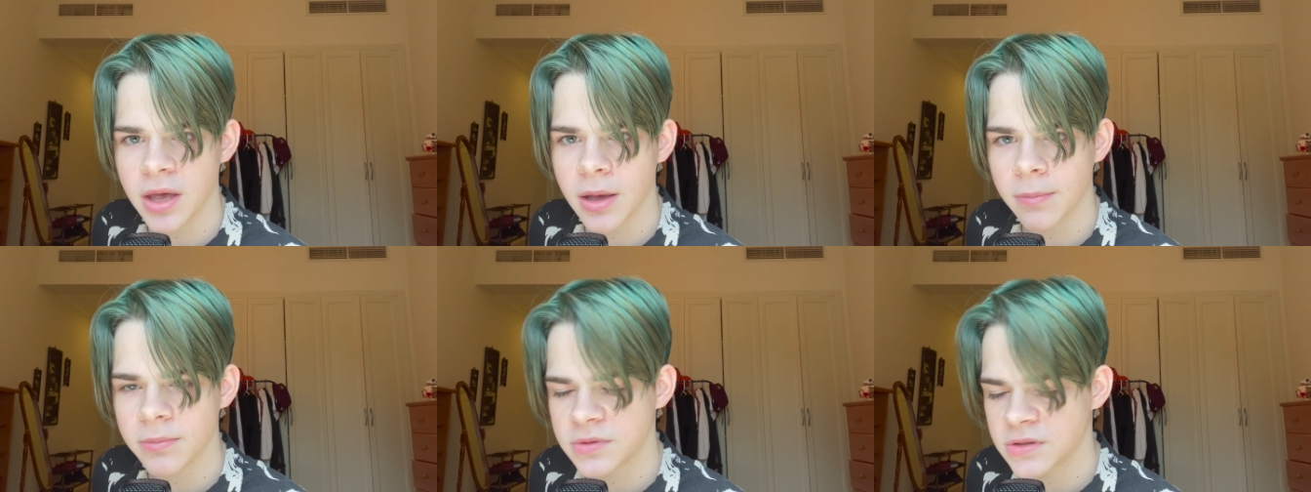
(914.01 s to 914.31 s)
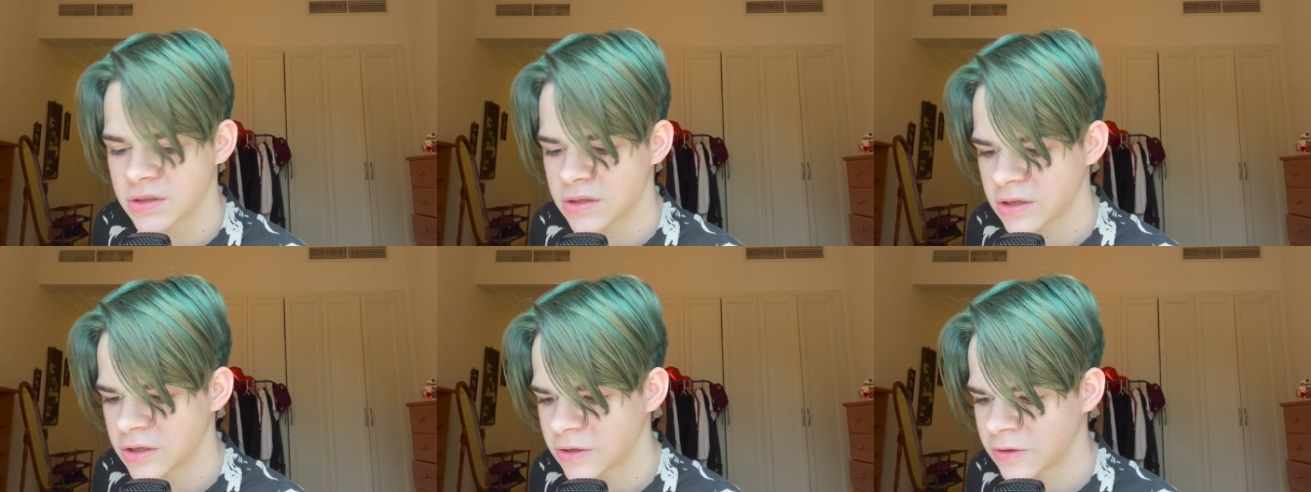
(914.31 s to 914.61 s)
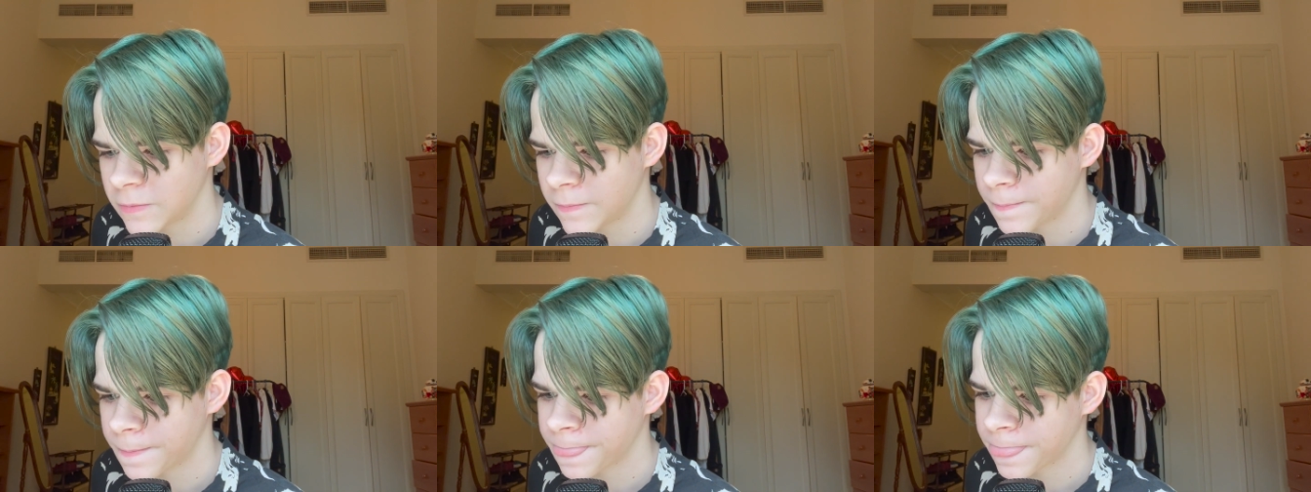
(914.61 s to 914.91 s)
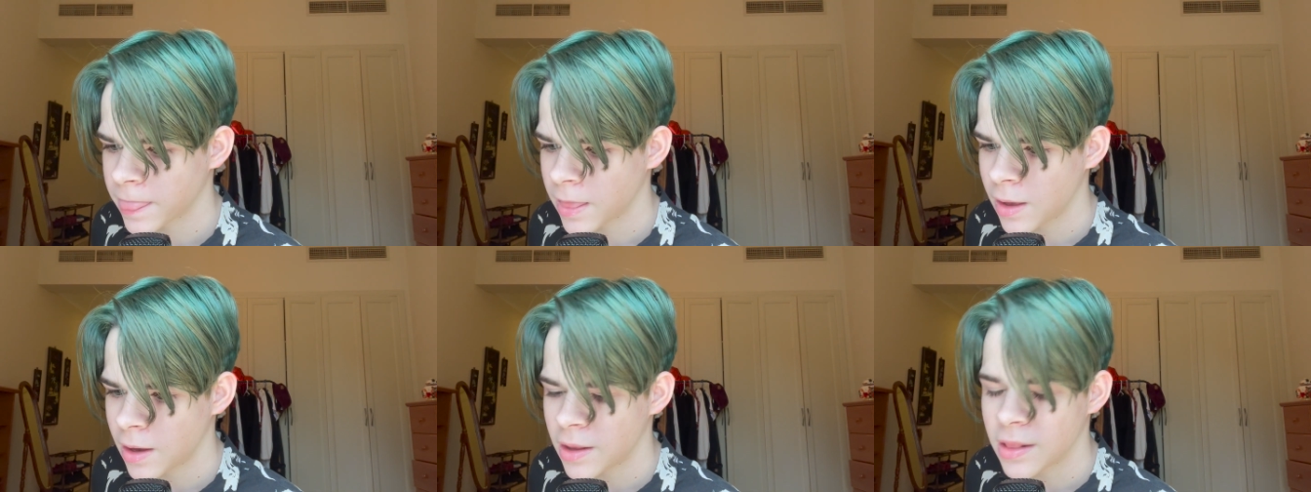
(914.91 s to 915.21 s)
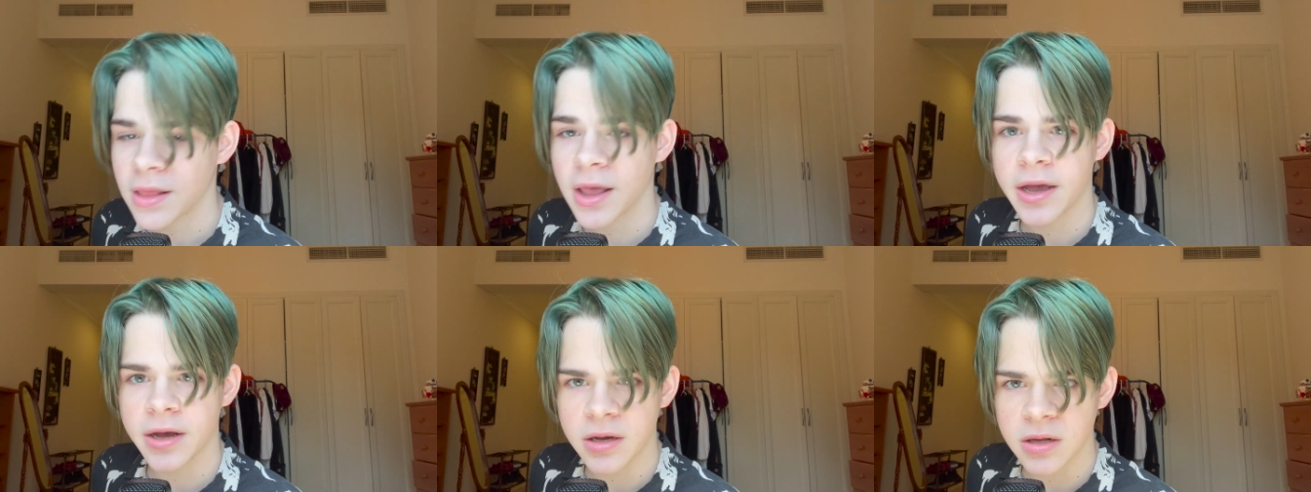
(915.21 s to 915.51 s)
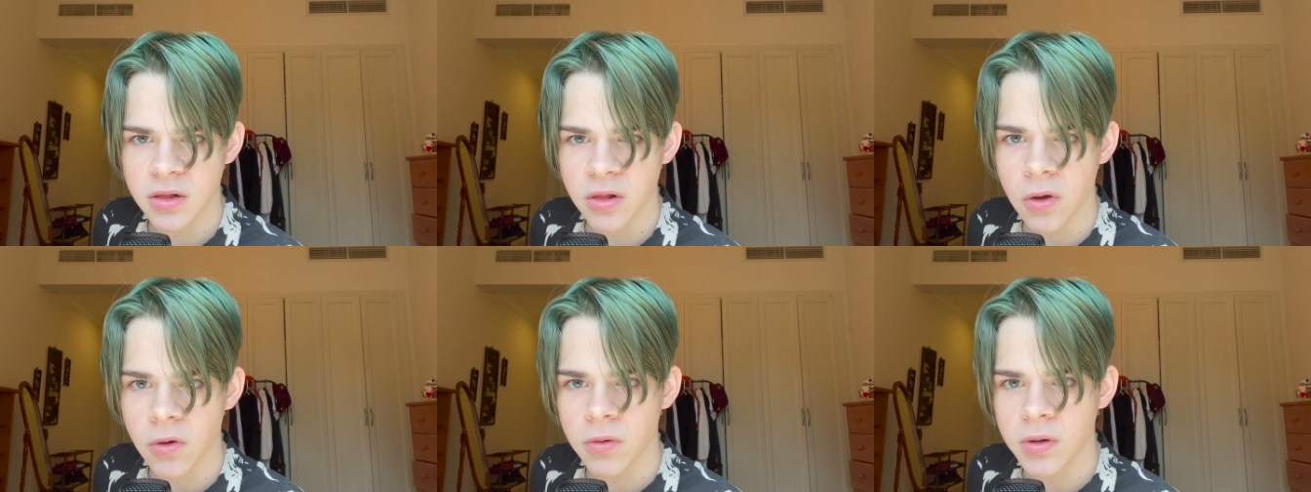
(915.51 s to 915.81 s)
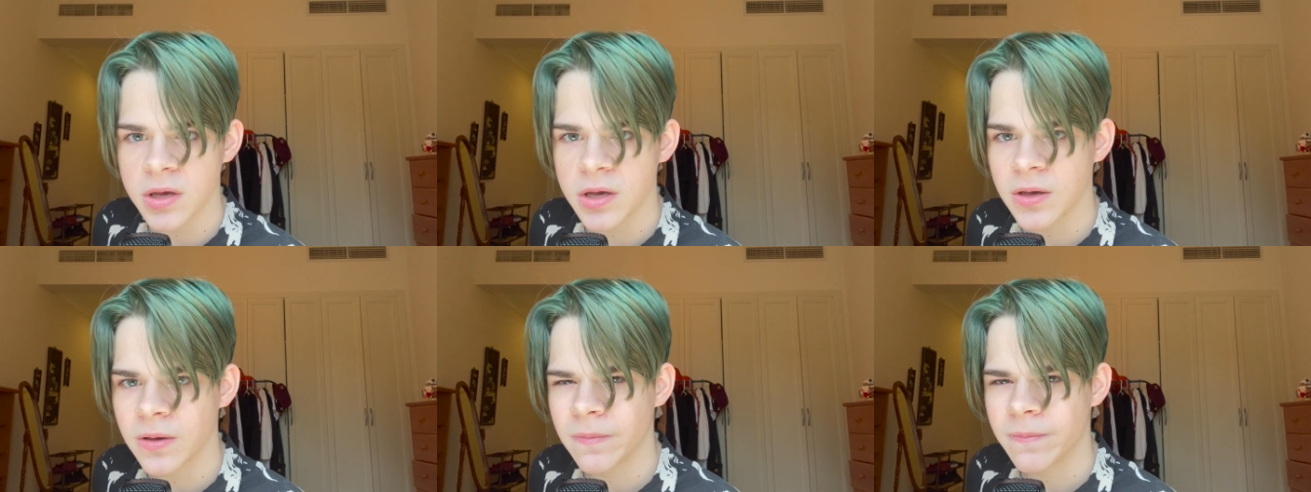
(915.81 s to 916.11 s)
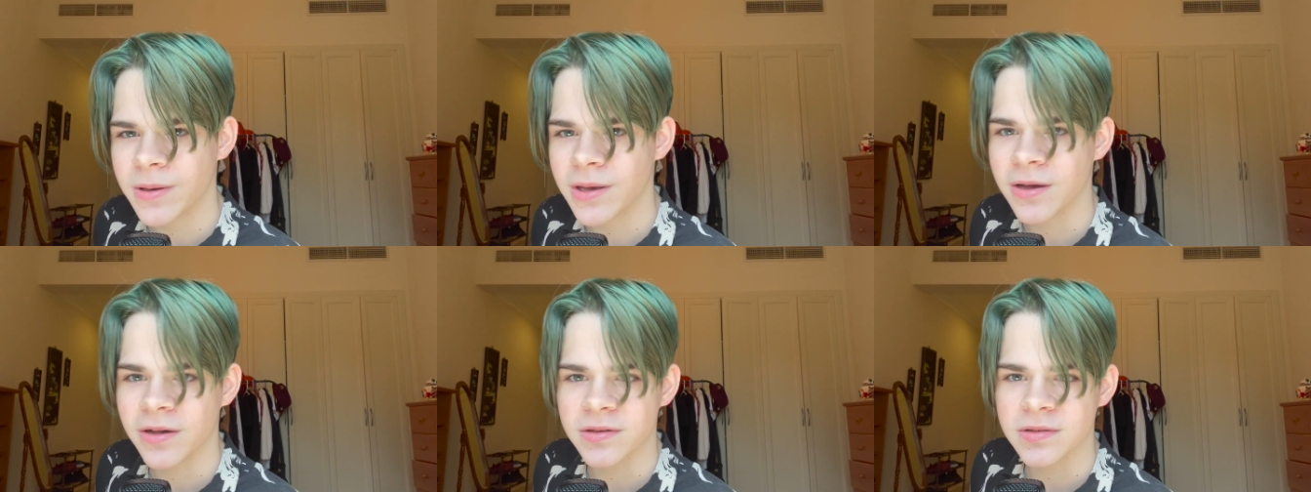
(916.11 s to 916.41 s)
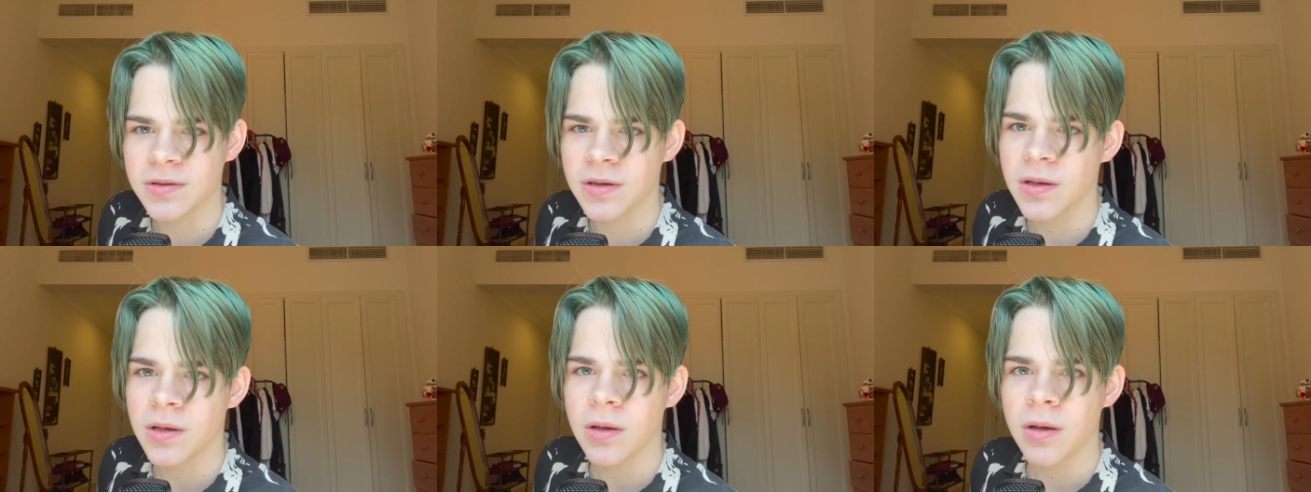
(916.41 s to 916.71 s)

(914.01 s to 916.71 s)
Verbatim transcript: MCU, like Loki, because